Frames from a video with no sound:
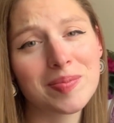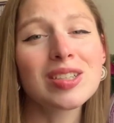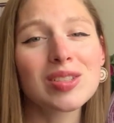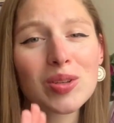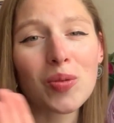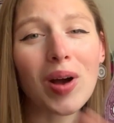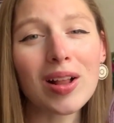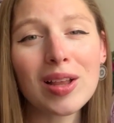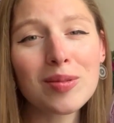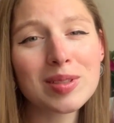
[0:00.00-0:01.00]
So
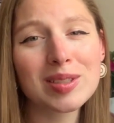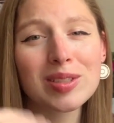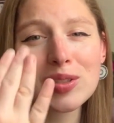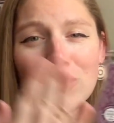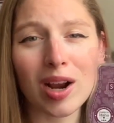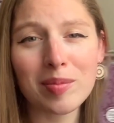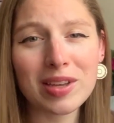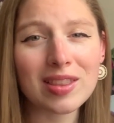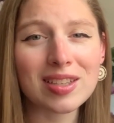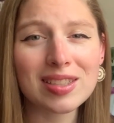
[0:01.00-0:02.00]
while I was
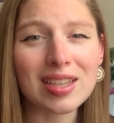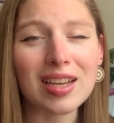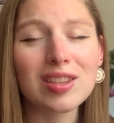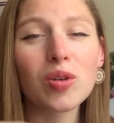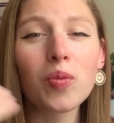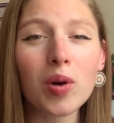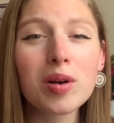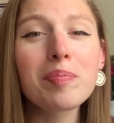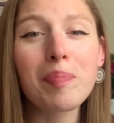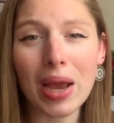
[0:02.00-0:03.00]
describing this scent, the
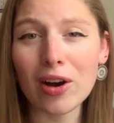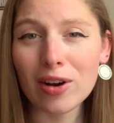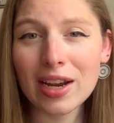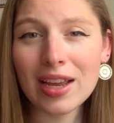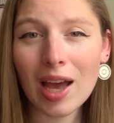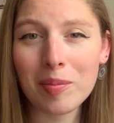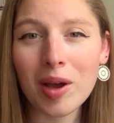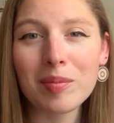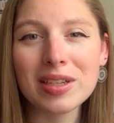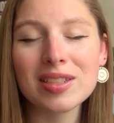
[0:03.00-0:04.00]
word berry kept
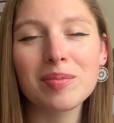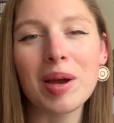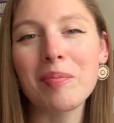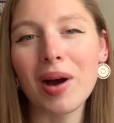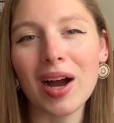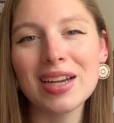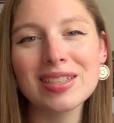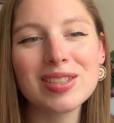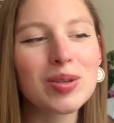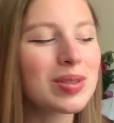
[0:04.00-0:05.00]
coming to my
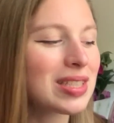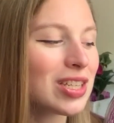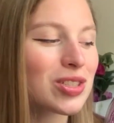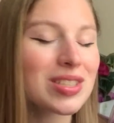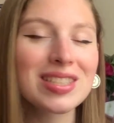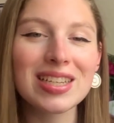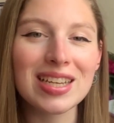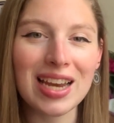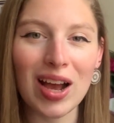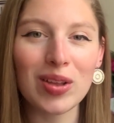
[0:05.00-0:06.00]
mind. So it's
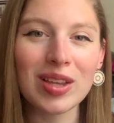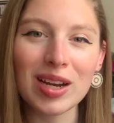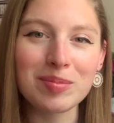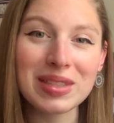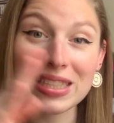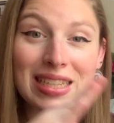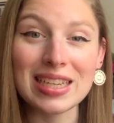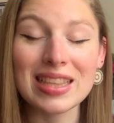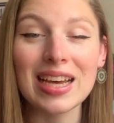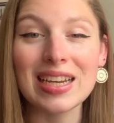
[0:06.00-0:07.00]
interesting now that I'm
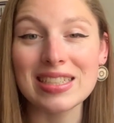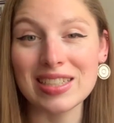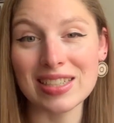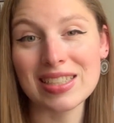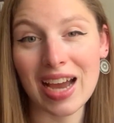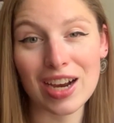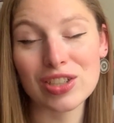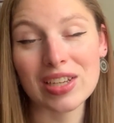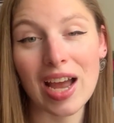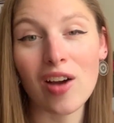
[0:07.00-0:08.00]
seeing that it does
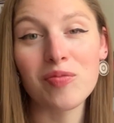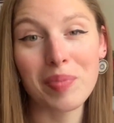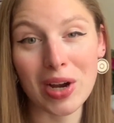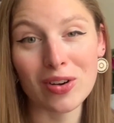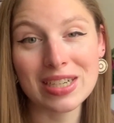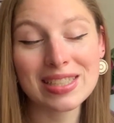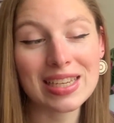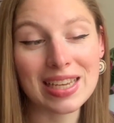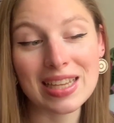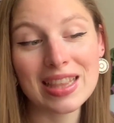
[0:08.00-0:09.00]
actually have berries
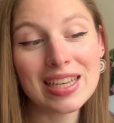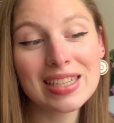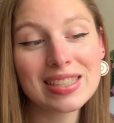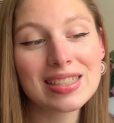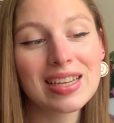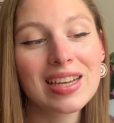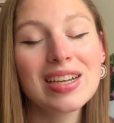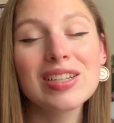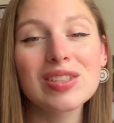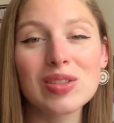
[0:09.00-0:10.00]
in this.
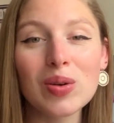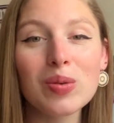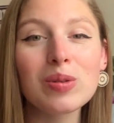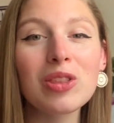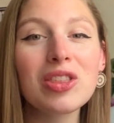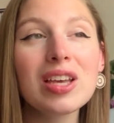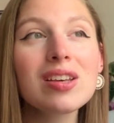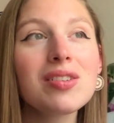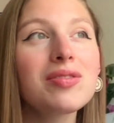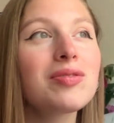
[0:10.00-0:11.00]
So think
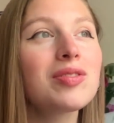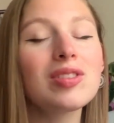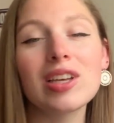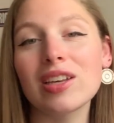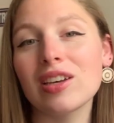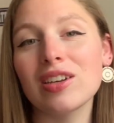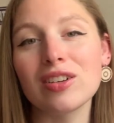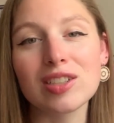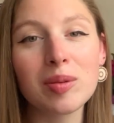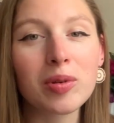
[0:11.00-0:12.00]
of like your
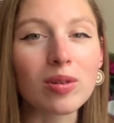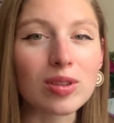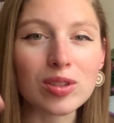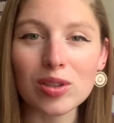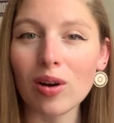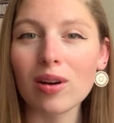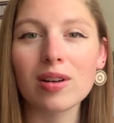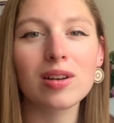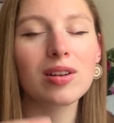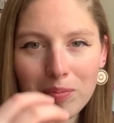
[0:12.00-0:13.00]
typical
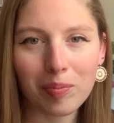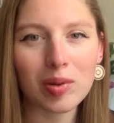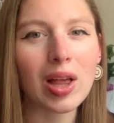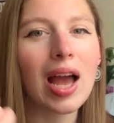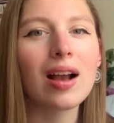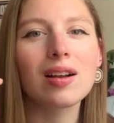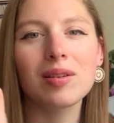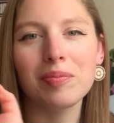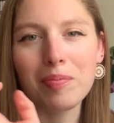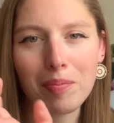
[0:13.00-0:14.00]
dark black
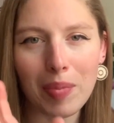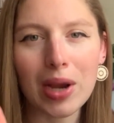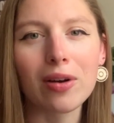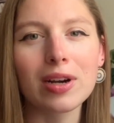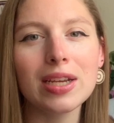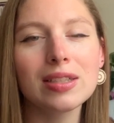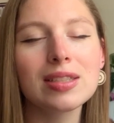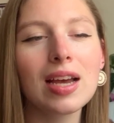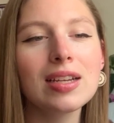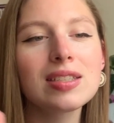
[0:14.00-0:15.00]
berry
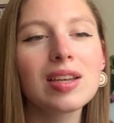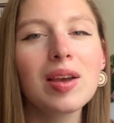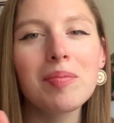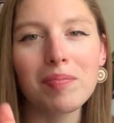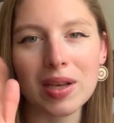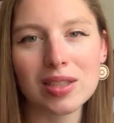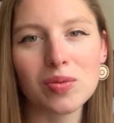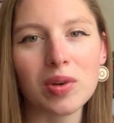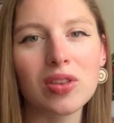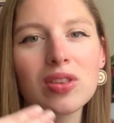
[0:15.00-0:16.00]
scent mixed
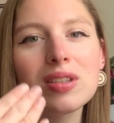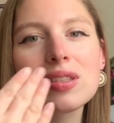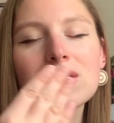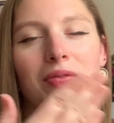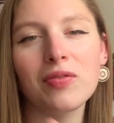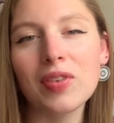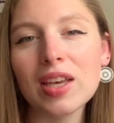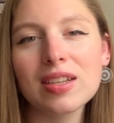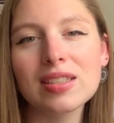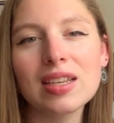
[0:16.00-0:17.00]
with this
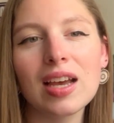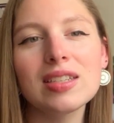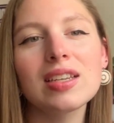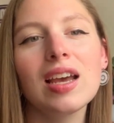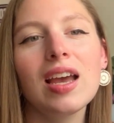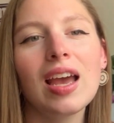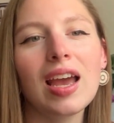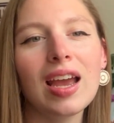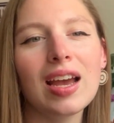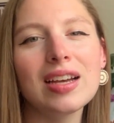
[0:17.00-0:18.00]
fig scent,
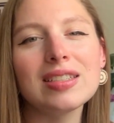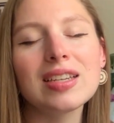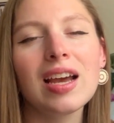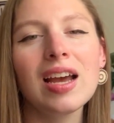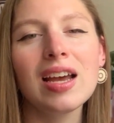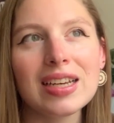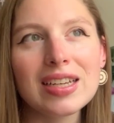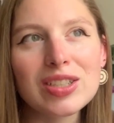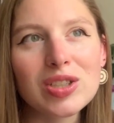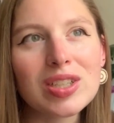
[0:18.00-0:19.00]
and
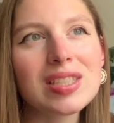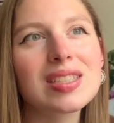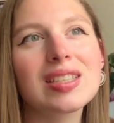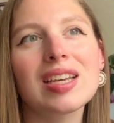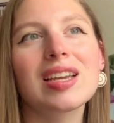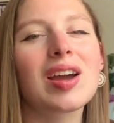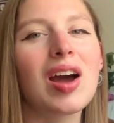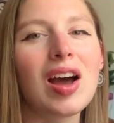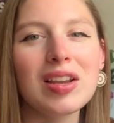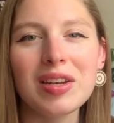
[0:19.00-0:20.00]
it's just like
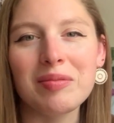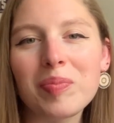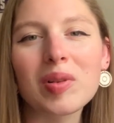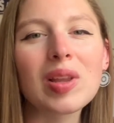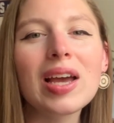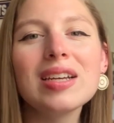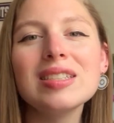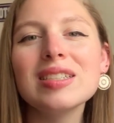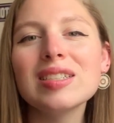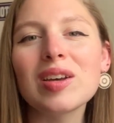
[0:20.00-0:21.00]
a
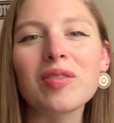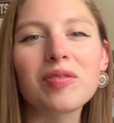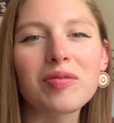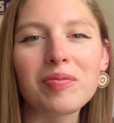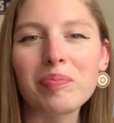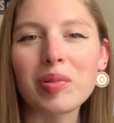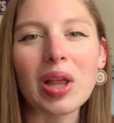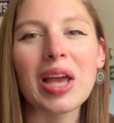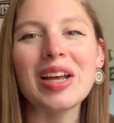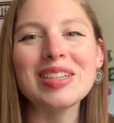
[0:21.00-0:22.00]
blend of
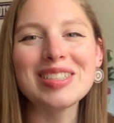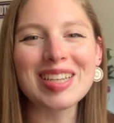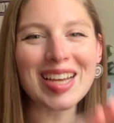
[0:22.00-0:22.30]
bland.